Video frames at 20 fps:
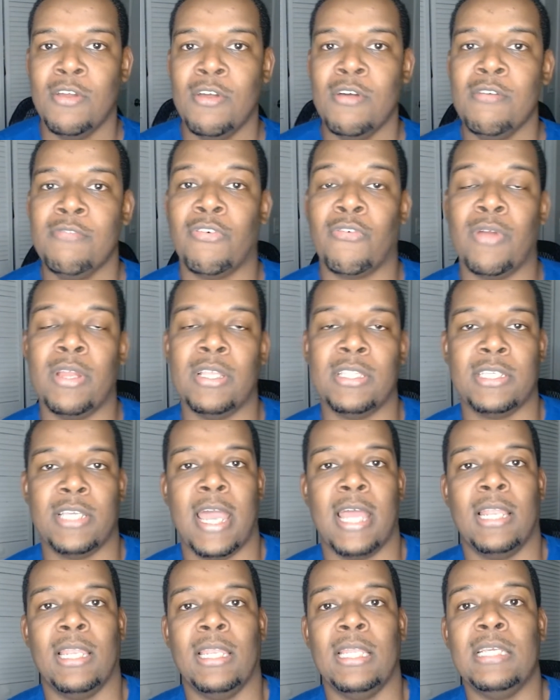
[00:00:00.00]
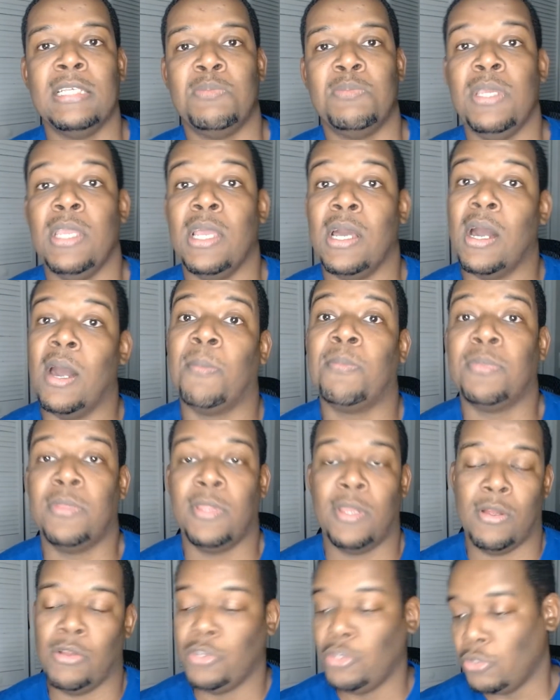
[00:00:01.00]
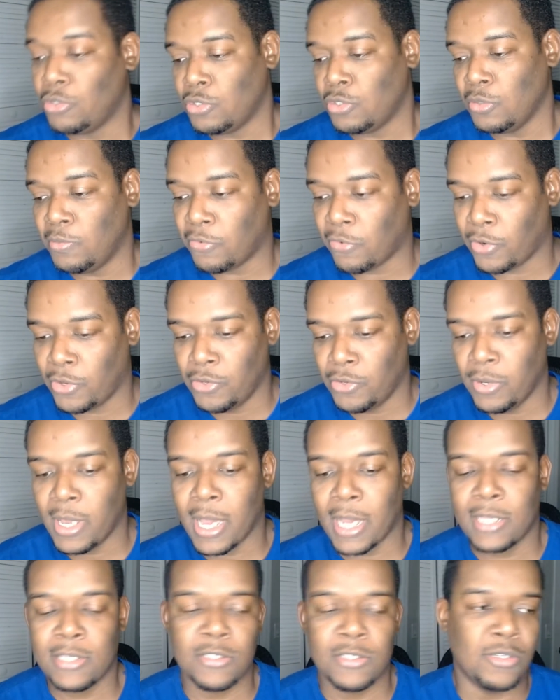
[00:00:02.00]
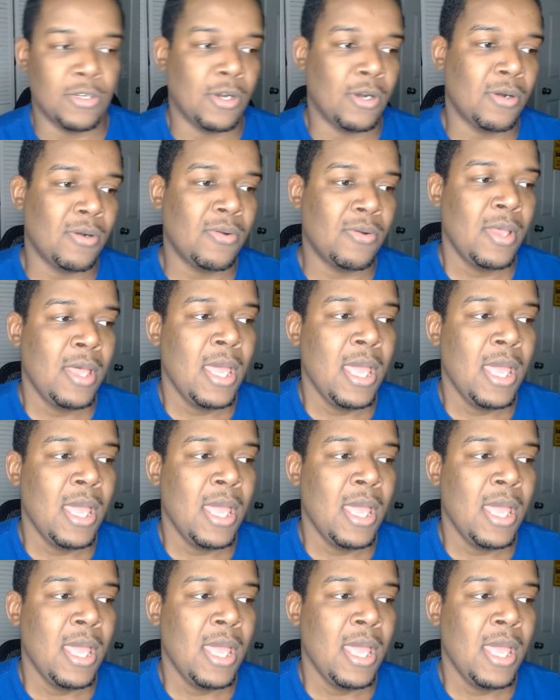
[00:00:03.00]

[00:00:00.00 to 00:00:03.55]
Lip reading: for it to at least be up there on YouTube for you guys, you know.